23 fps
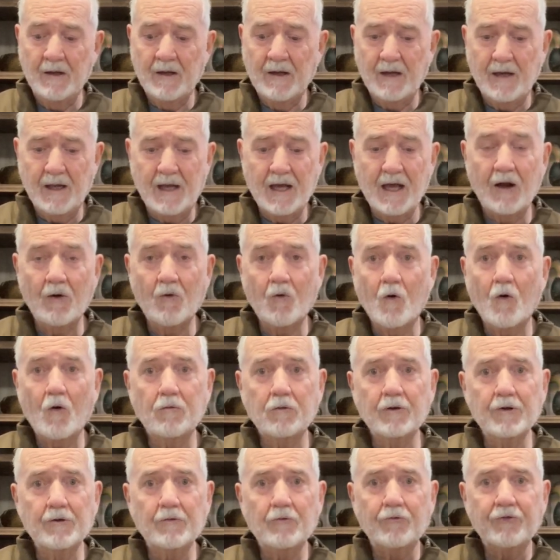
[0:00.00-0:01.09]
And again, all
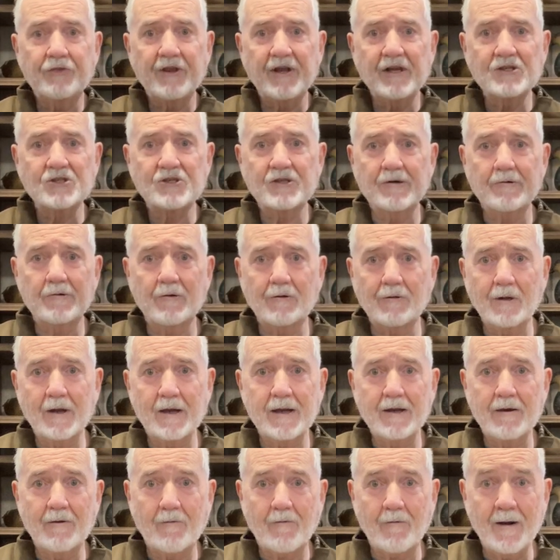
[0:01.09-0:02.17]
little things that are
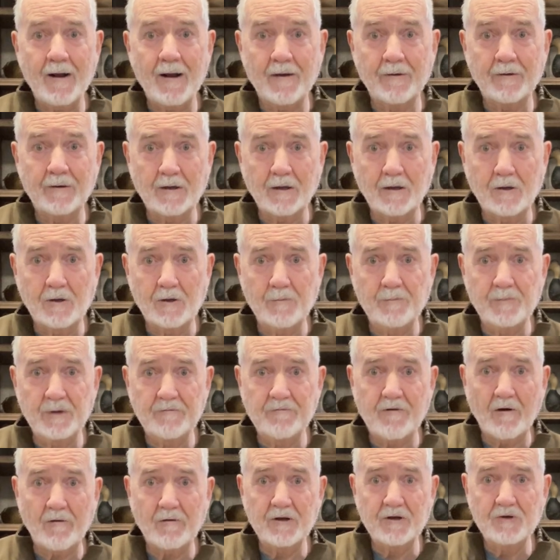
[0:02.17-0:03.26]
laying around and could be
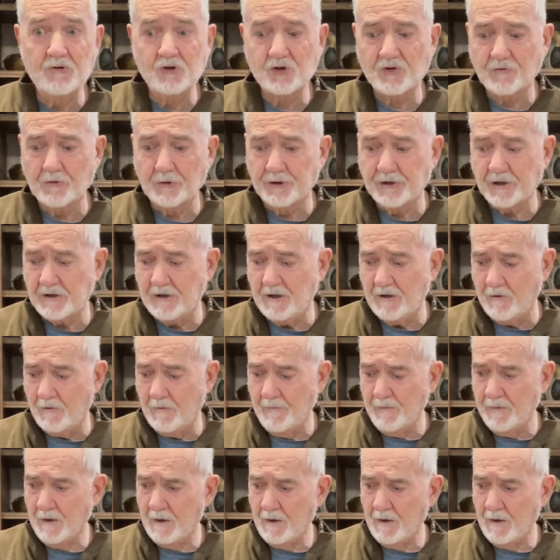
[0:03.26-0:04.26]
very useful to you